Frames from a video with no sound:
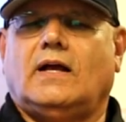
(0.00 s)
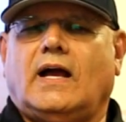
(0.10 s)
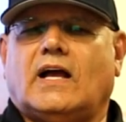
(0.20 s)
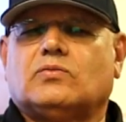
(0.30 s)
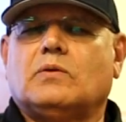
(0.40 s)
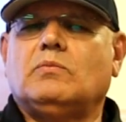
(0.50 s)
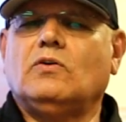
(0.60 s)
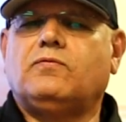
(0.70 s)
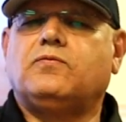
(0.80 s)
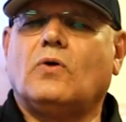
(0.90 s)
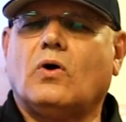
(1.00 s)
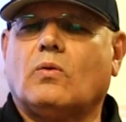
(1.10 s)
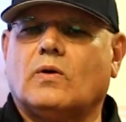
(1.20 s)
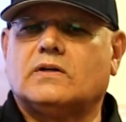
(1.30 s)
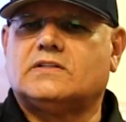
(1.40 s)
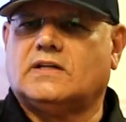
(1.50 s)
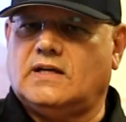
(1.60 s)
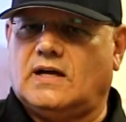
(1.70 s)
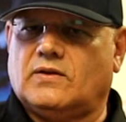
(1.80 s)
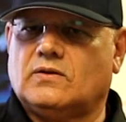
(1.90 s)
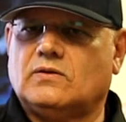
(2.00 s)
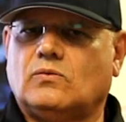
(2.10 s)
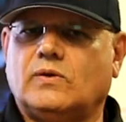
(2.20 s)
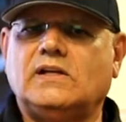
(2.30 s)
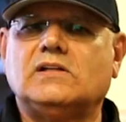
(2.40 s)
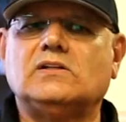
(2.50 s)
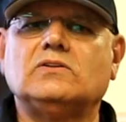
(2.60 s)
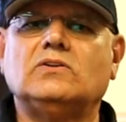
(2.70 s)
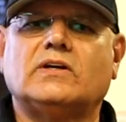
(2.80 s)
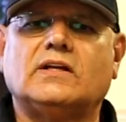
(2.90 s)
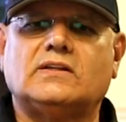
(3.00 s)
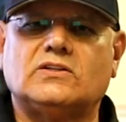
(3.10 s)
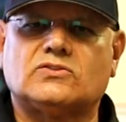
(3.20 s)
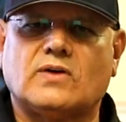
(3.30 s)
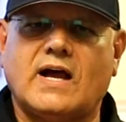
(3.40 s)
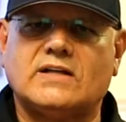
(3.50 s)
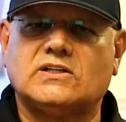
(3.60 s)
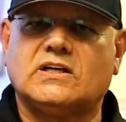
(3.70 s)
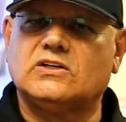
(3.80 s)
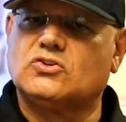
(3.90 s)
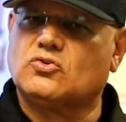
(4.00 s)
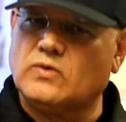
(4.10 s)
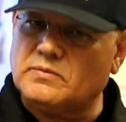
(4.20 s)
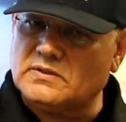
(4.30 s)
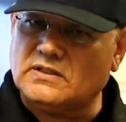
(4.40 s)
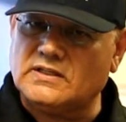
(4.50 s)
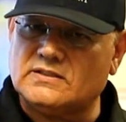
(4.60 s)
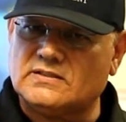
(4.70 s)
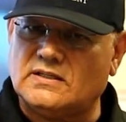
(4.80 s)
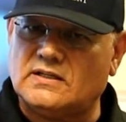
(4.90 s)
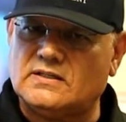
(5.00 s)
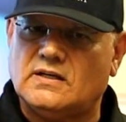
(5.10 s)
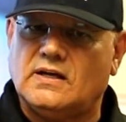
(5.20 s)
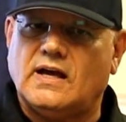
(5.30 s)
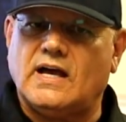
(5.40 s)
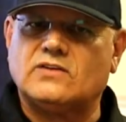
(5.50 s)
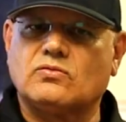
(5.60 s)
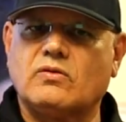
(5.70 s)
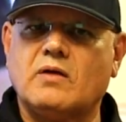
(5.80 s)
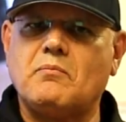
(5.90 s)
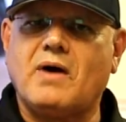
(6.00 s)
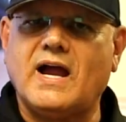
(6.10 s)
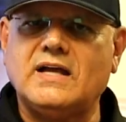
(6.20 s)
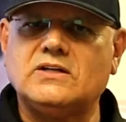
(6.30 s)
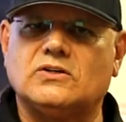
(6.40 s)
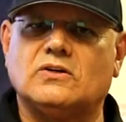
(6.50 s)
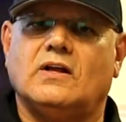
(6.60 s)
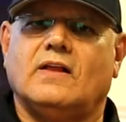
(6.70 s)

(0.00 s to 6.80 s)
As we move forward together, we need to look at this tragic and criminal incident as a reminder